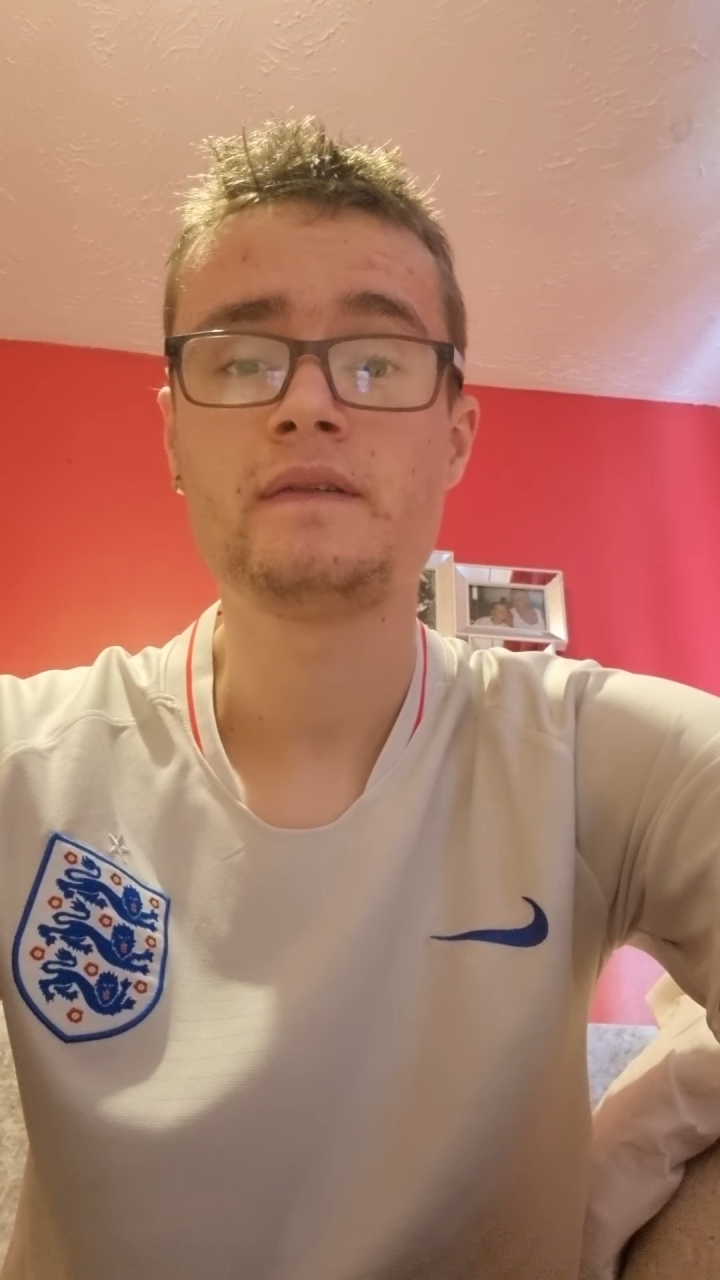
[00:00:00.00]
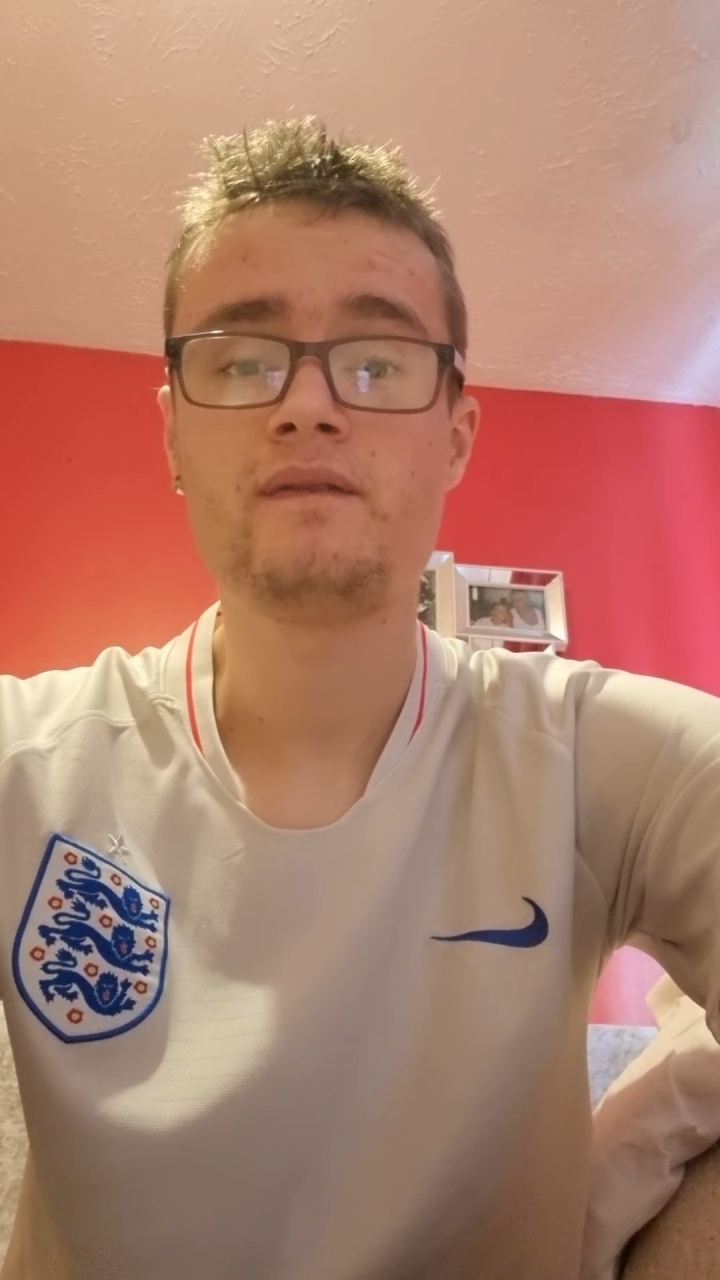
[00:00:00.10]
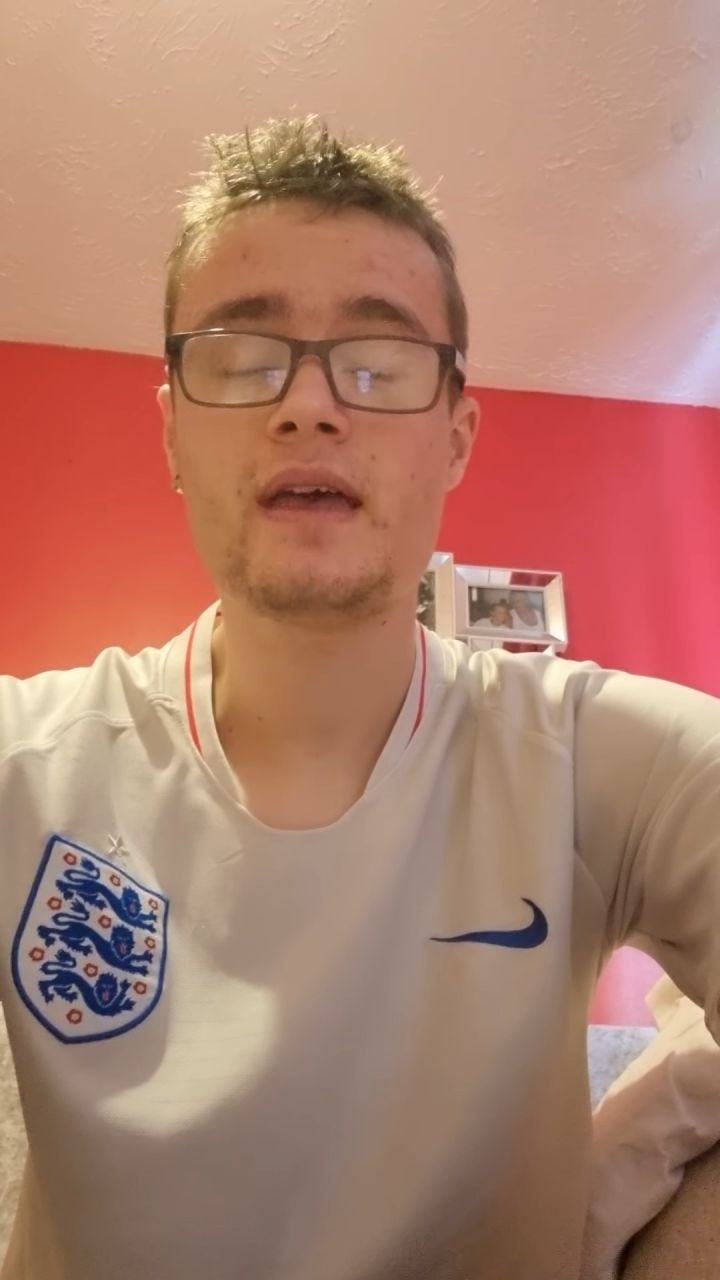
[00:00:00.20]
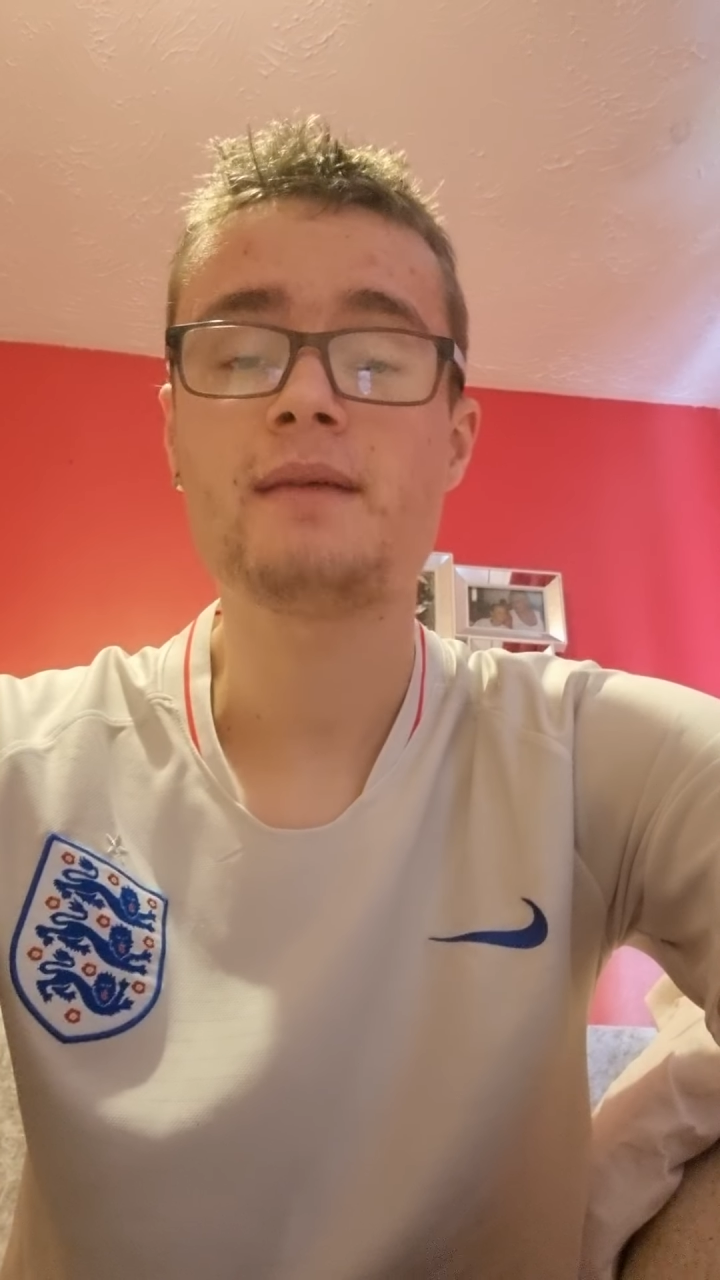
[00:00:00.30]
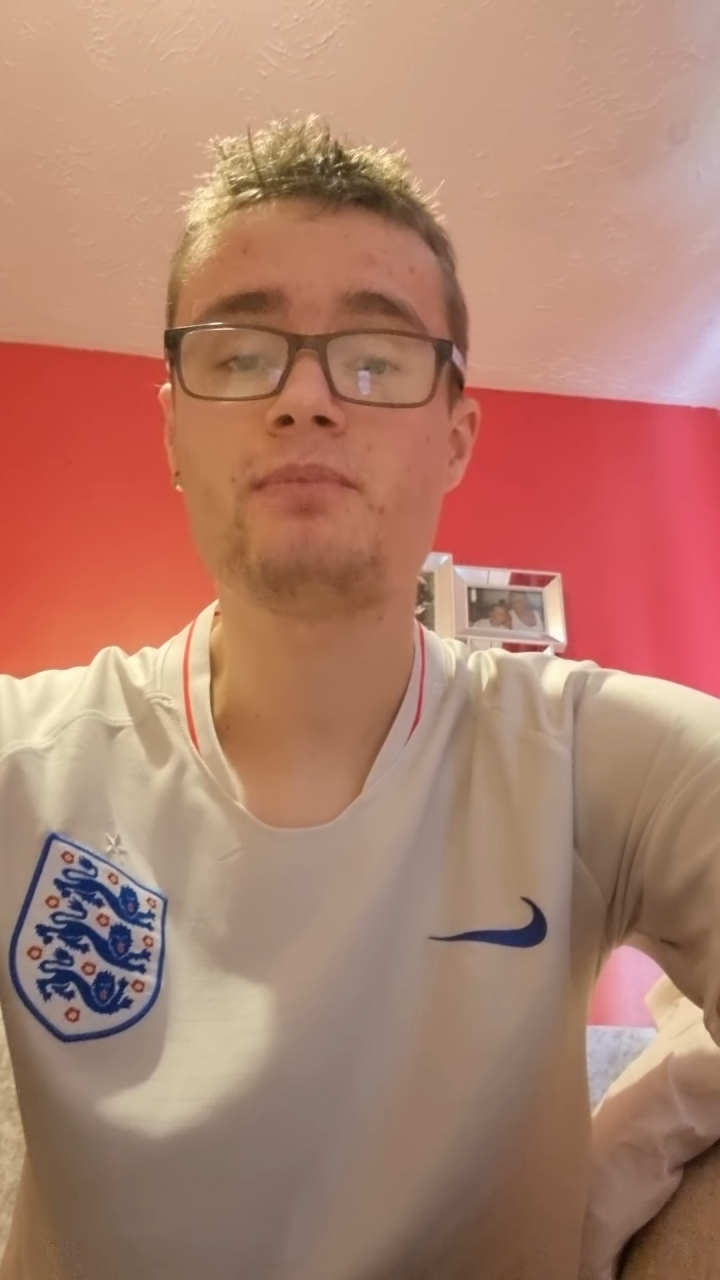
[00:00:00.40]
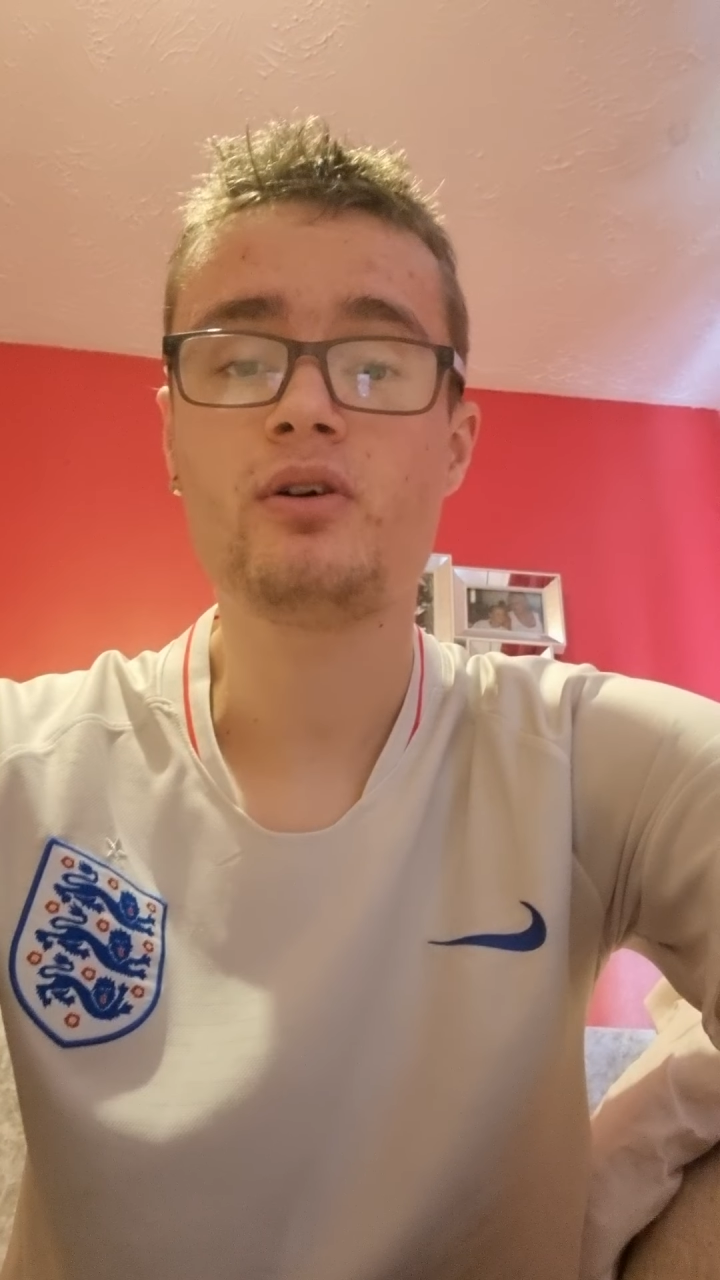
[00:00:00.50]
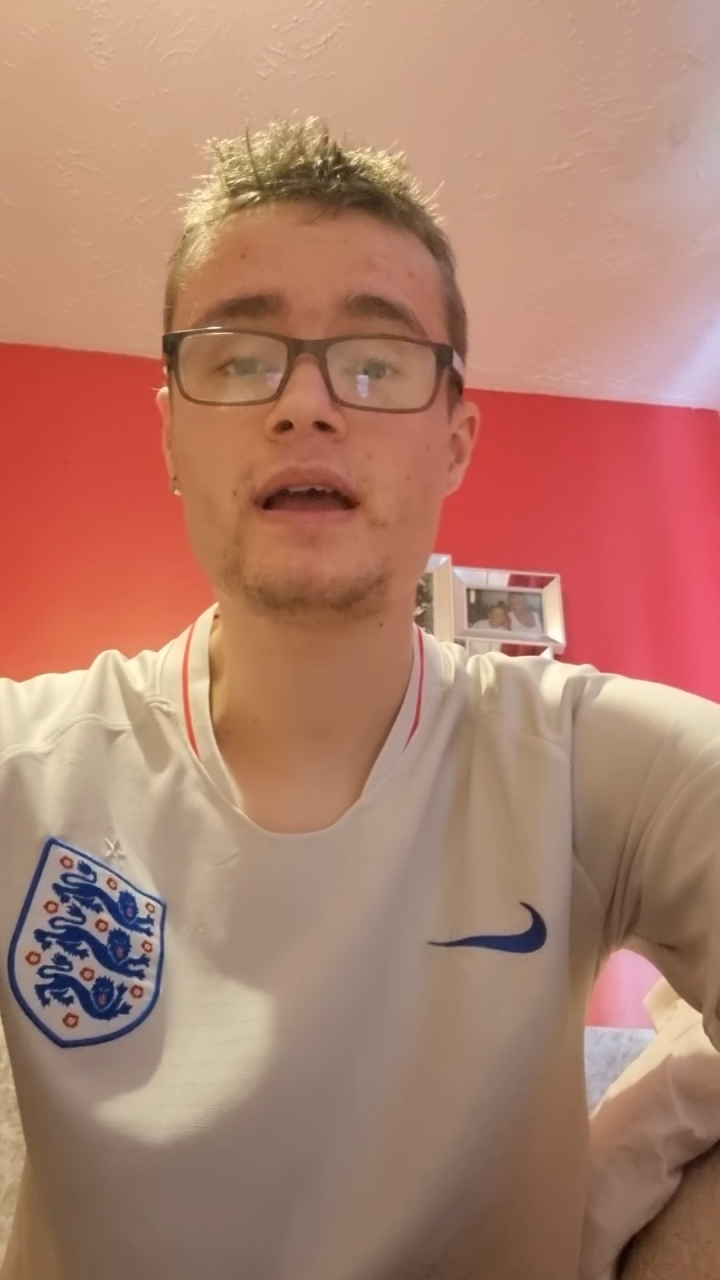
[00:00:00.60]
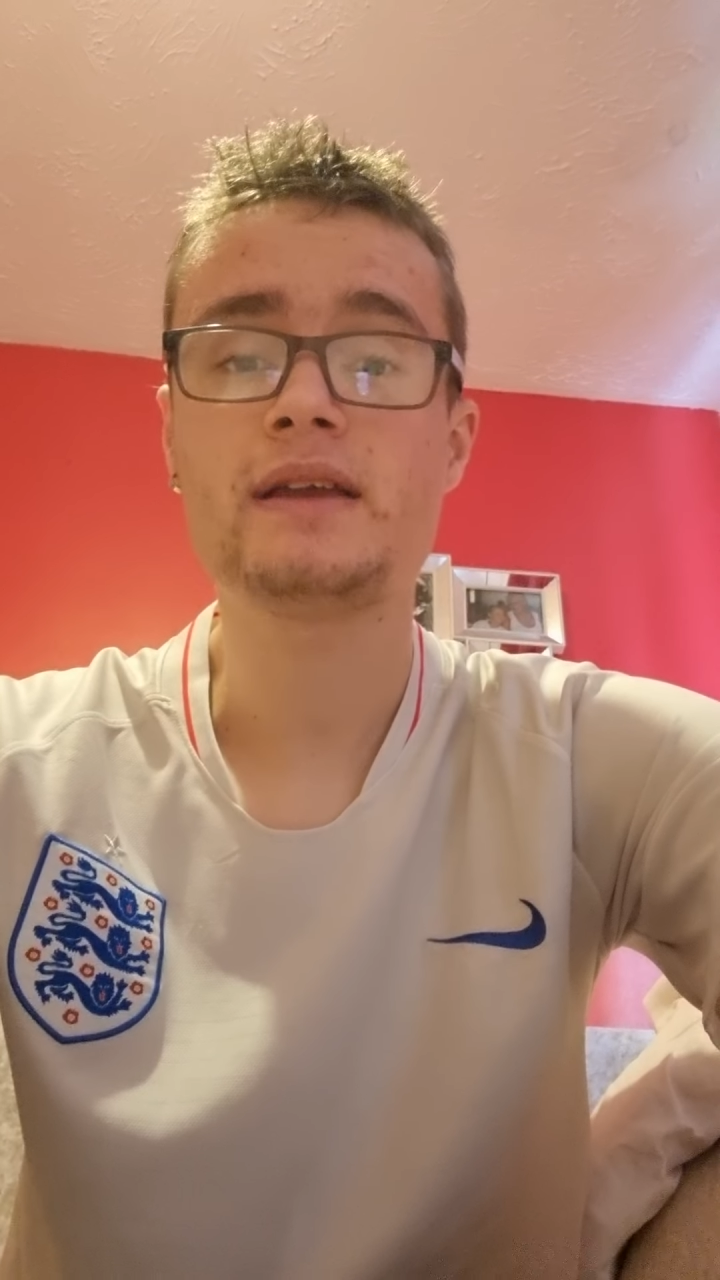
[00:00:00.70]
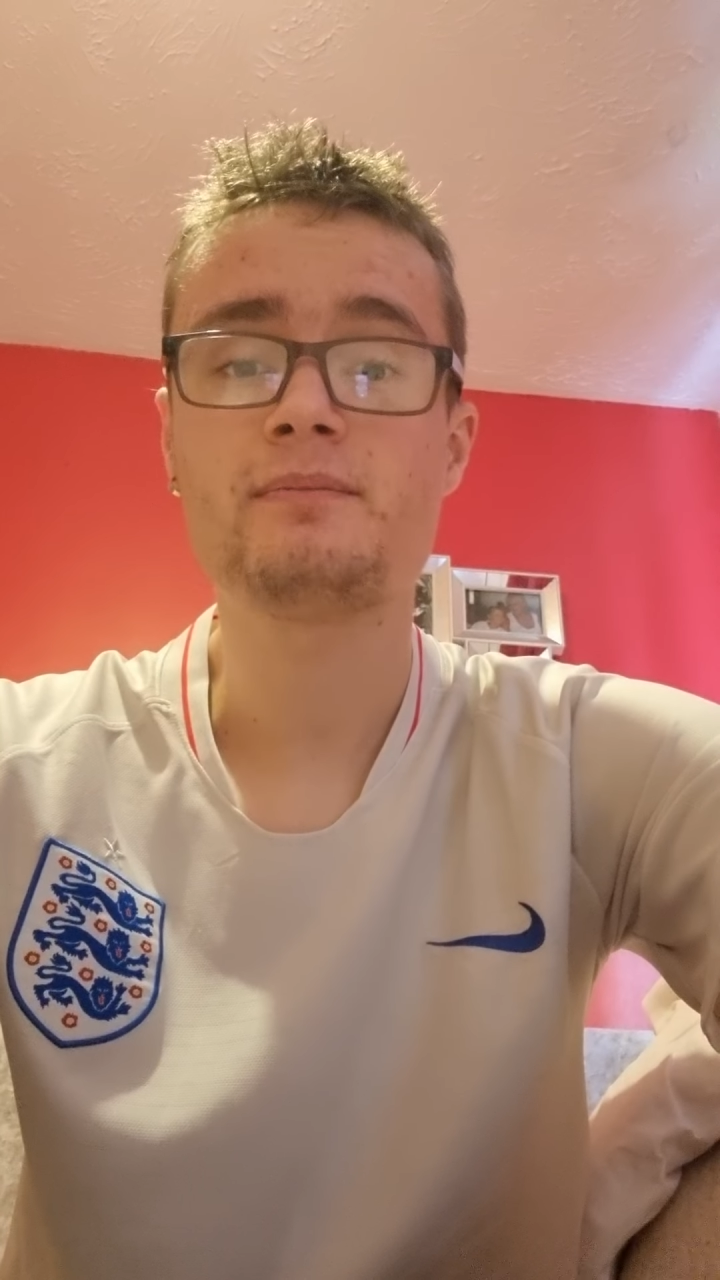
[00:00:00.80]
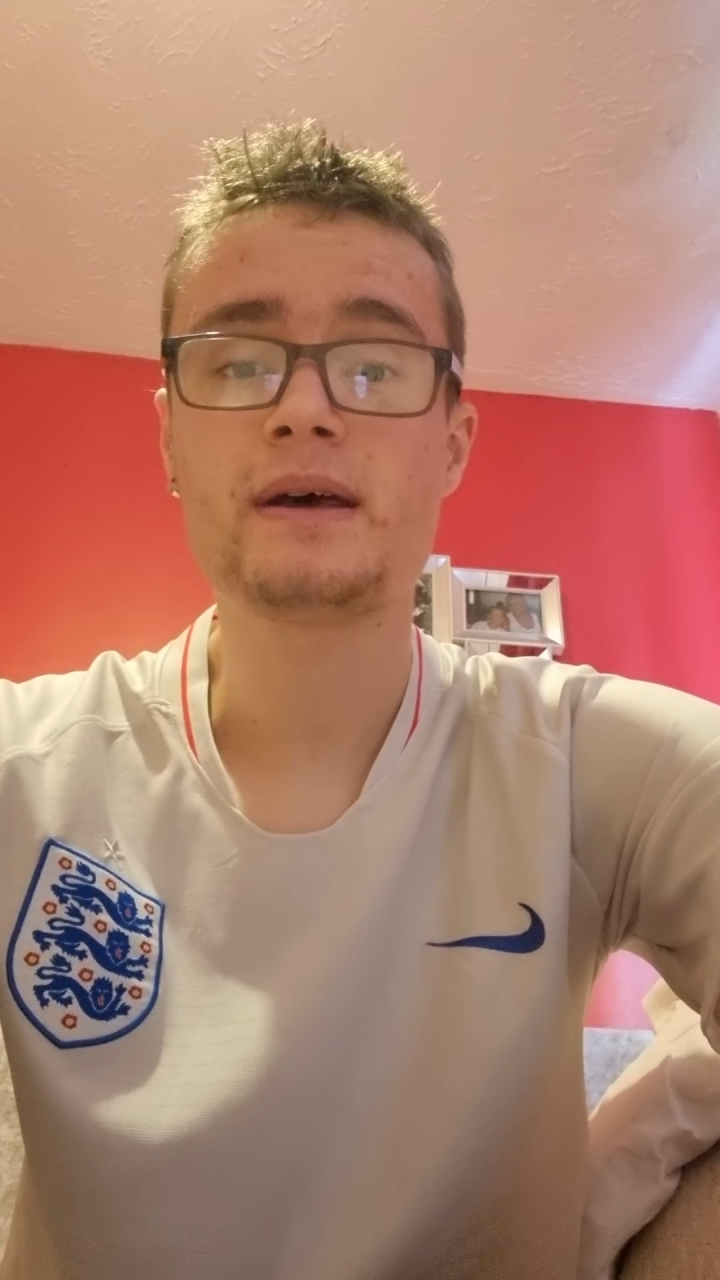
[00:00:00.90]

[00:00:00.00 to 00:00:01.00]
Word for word: they played